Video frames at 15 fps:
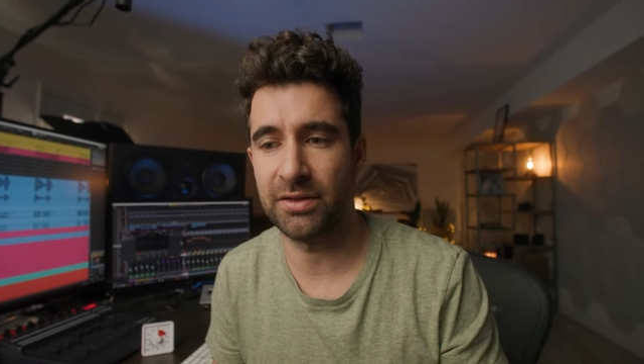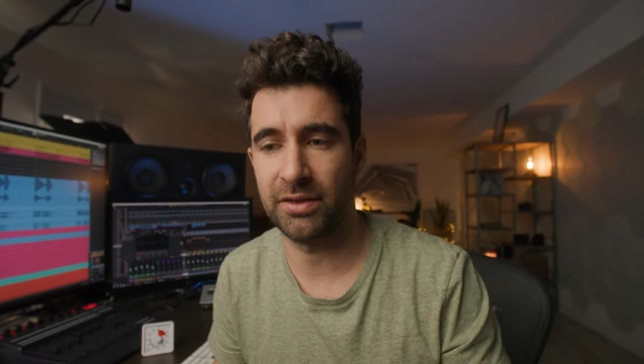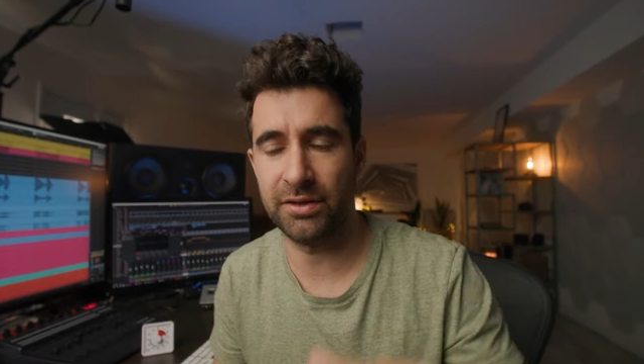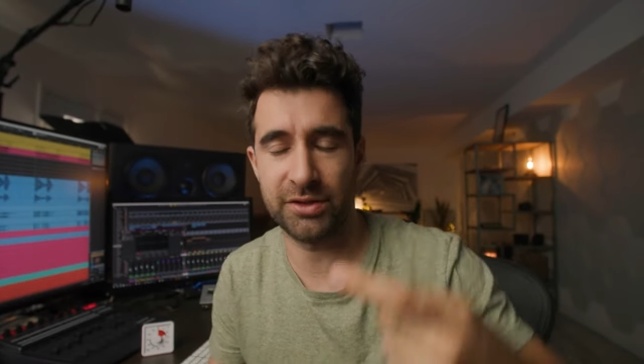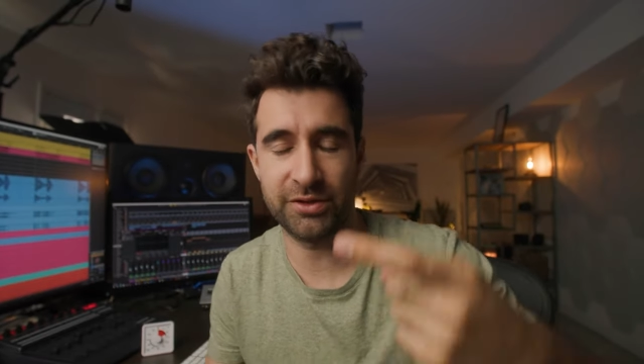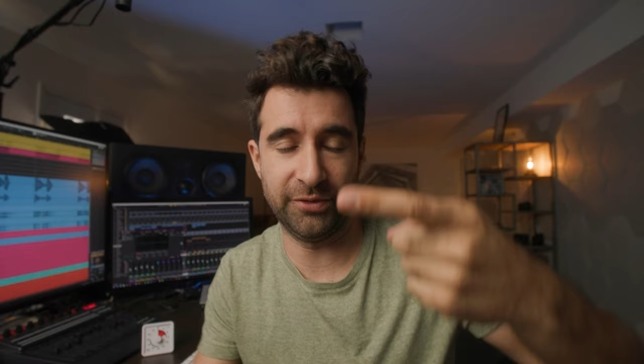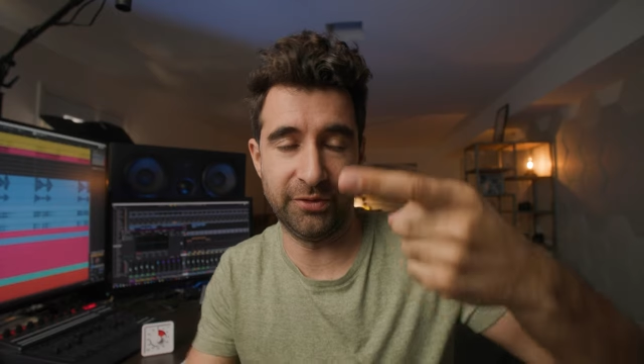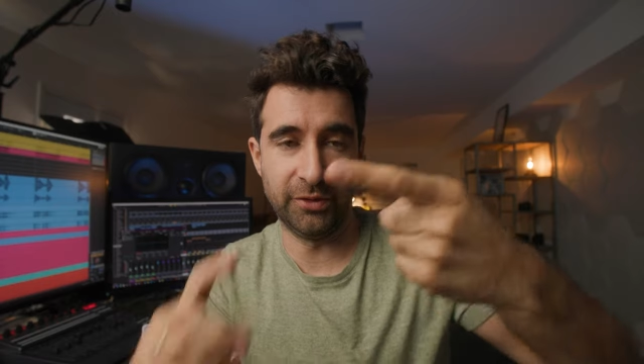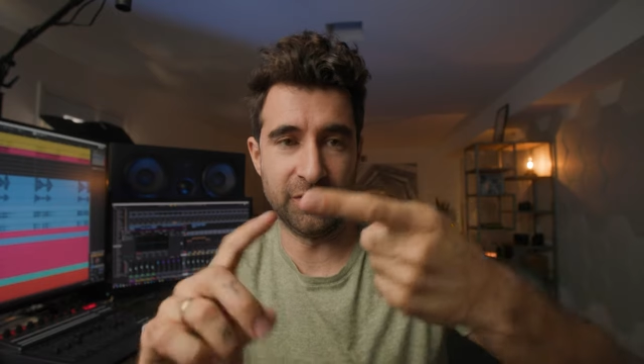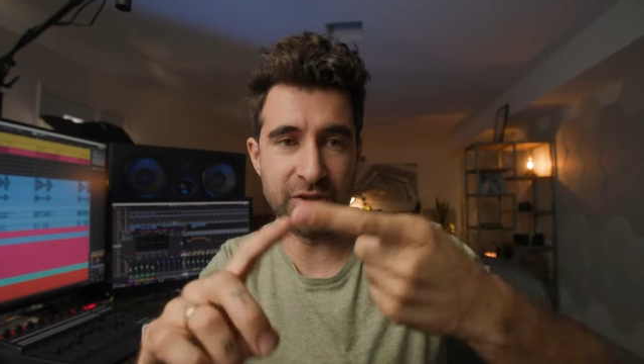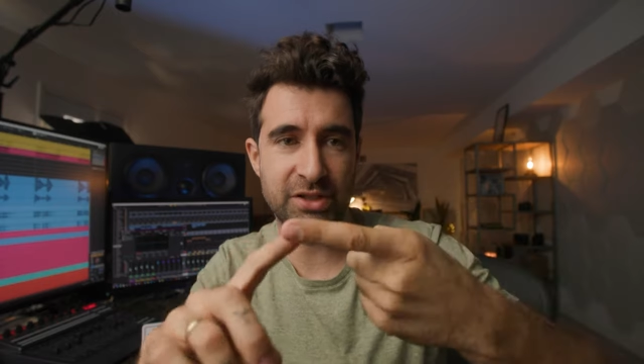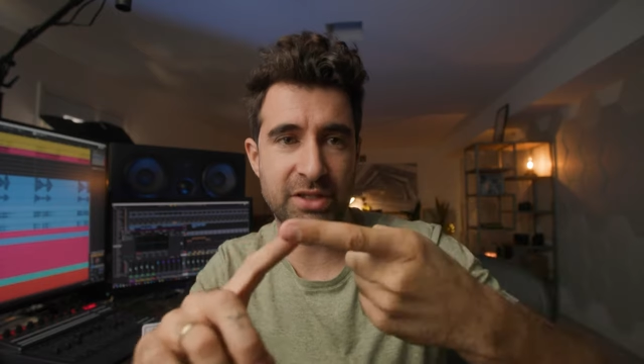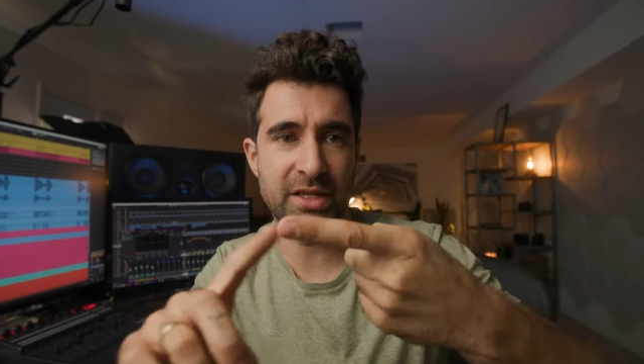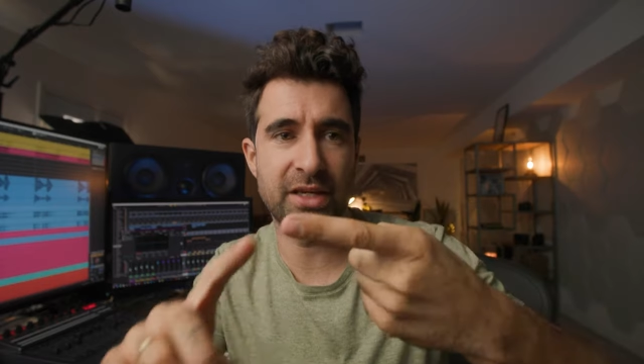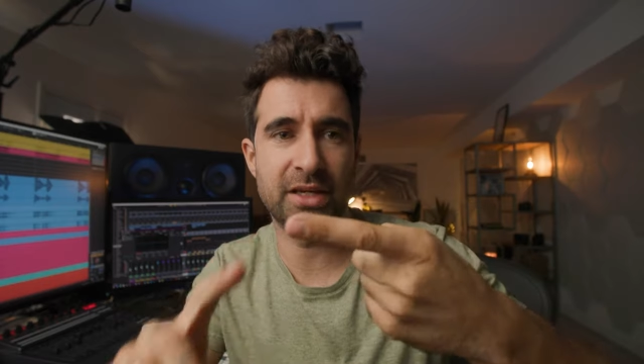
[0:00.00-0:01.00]
There's
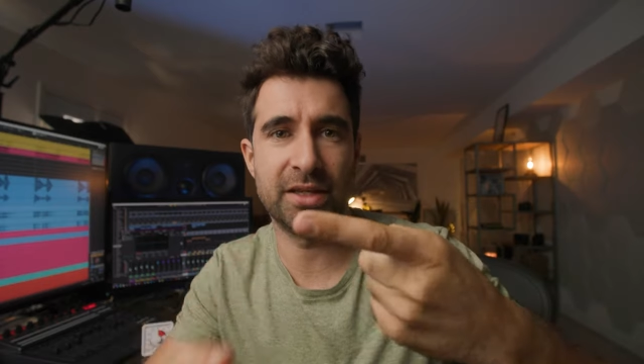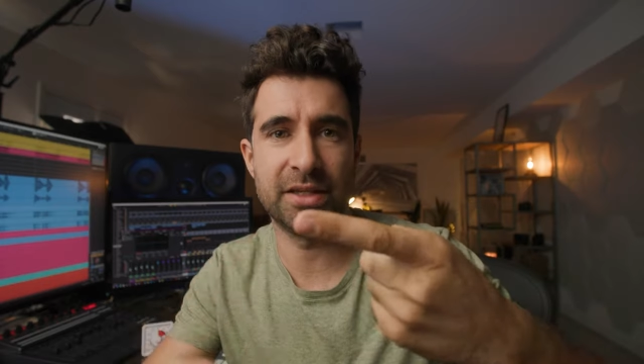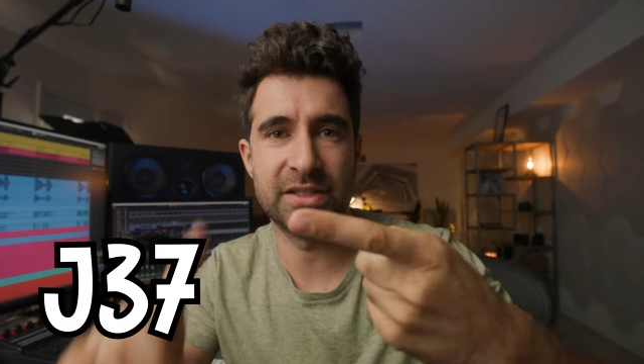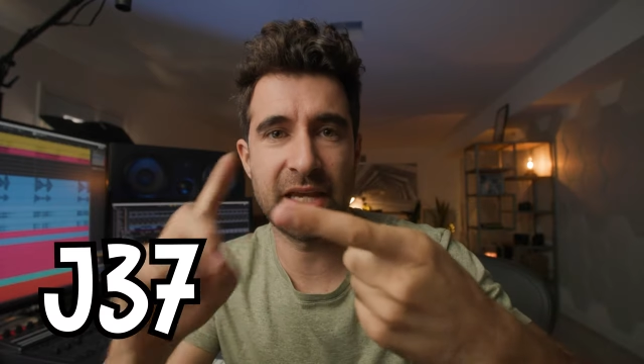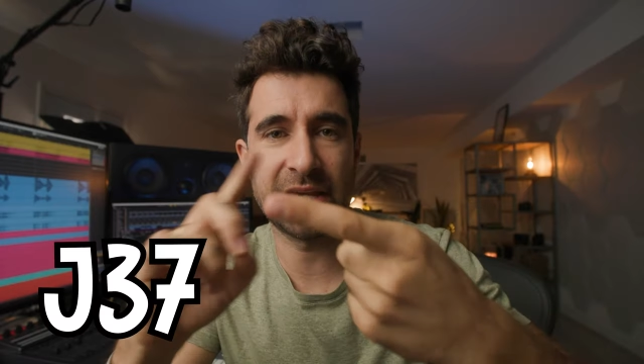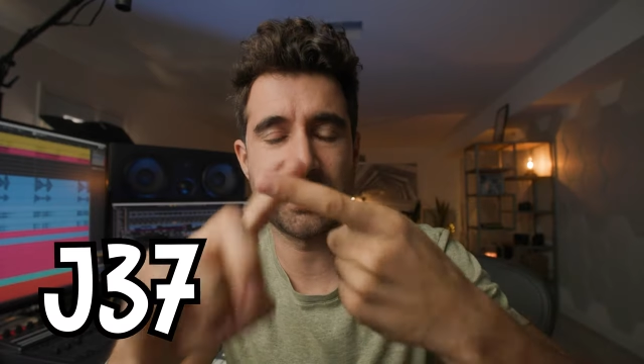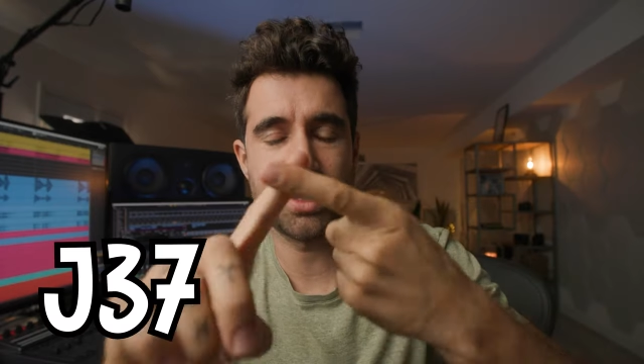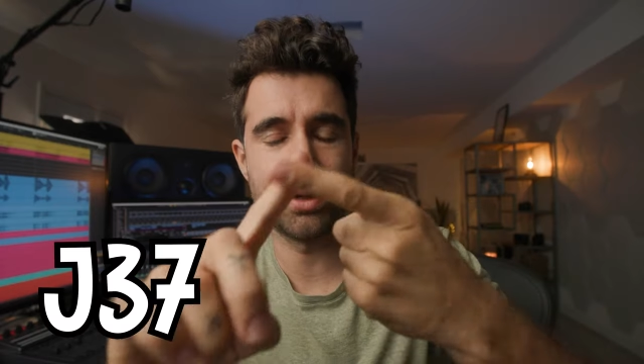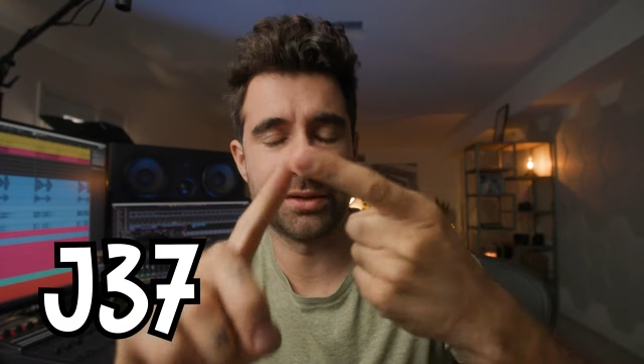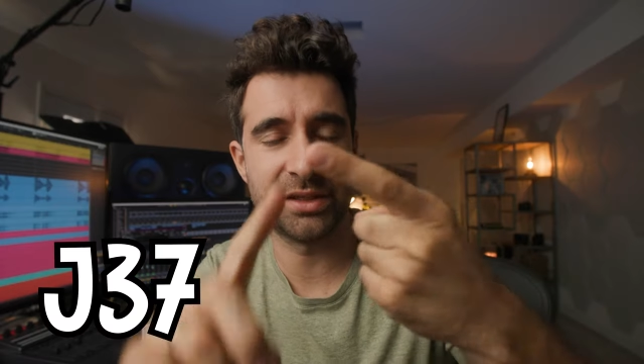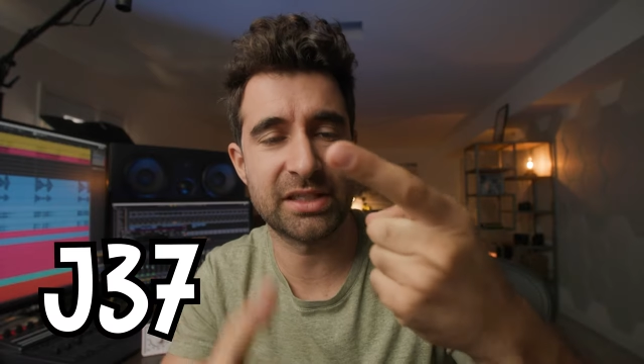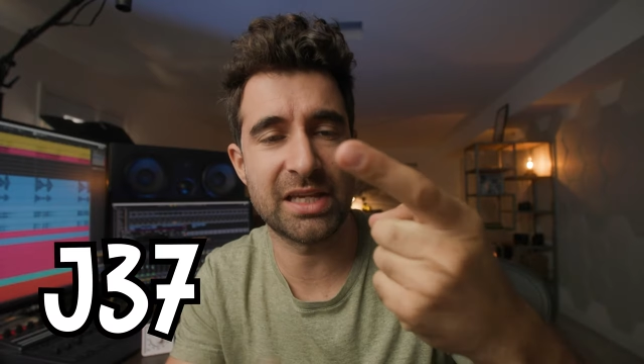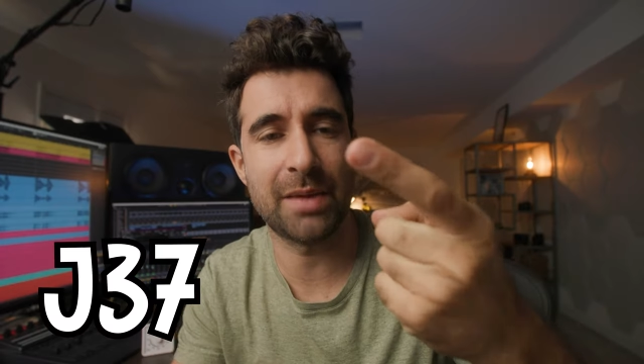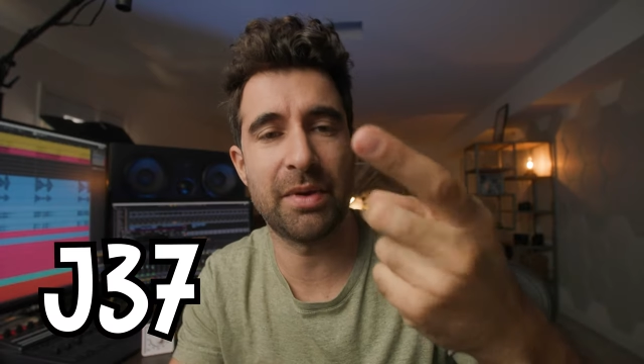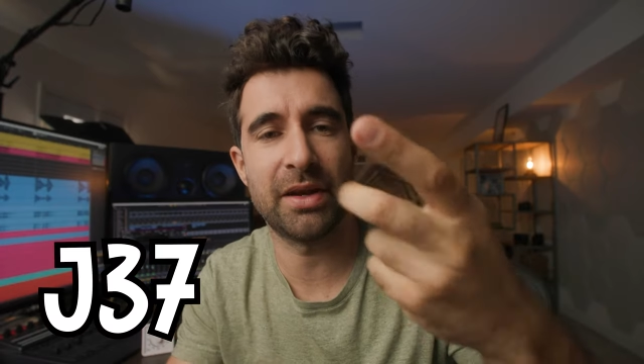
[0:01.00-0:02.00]
first the
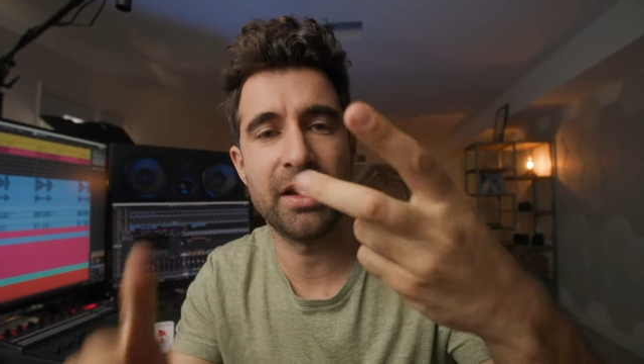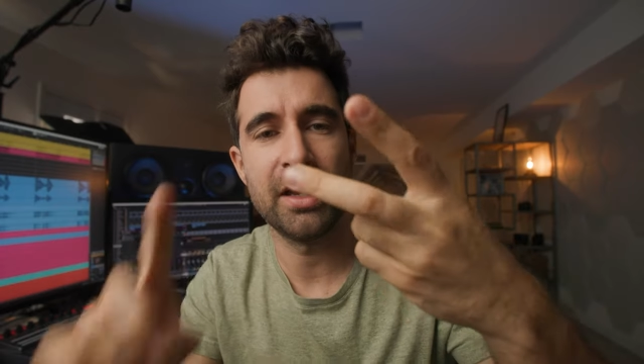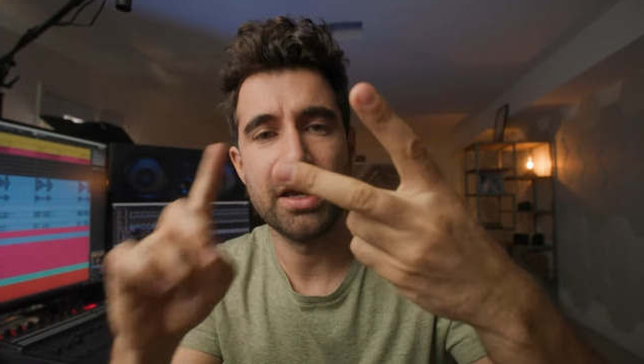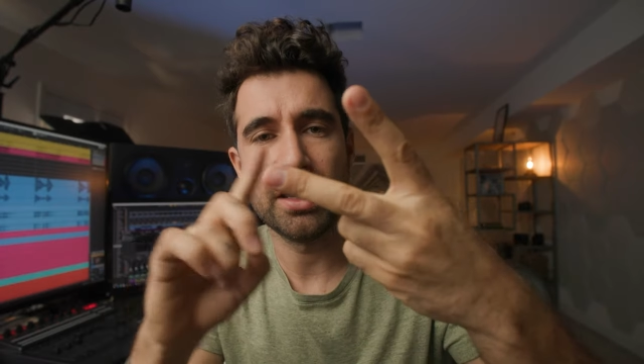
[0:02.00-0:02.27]
J37,